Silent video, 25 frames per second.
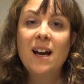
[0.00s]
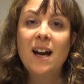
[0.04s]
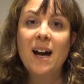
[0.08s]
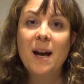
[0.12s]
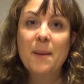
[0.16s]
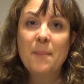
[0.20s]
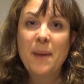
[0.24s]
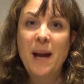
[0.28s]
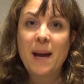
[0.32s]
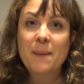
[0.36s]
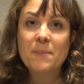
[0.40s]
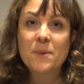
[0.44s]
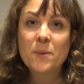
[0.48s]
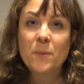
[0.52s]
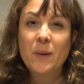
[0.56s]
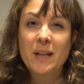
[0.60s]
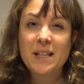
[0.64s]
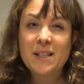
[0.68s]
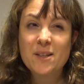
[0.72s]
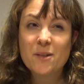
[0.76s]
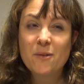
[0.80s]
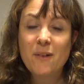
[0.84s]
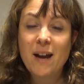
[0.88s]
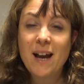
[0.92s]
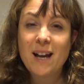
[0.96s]
I perhaps
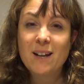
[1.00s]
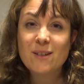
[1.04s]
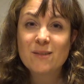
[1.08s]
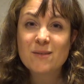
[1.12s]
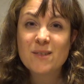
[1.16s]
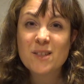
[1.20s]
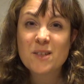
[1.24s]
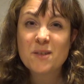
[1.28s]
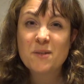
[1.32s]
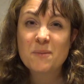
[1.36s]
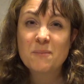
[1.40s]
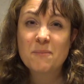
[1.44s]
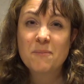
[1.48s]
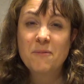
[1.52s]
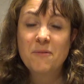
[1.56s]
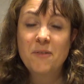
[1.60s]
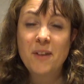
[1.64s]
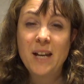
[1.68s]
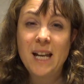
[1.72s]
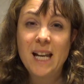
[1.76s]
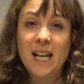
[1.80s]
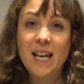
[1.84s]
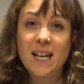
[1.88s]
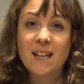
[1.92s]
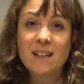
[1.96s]
went around
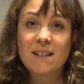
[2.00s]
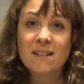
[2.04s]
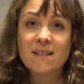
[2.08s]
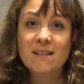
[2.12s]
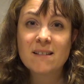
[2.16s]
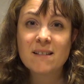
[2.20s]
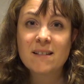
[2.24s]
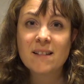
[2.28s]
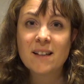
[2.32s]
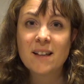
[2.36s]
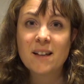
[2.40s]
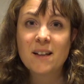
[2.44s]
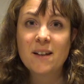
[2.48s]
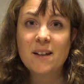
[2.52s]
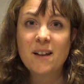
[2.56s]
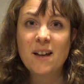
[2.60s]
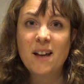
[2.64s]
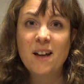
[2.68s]
feeling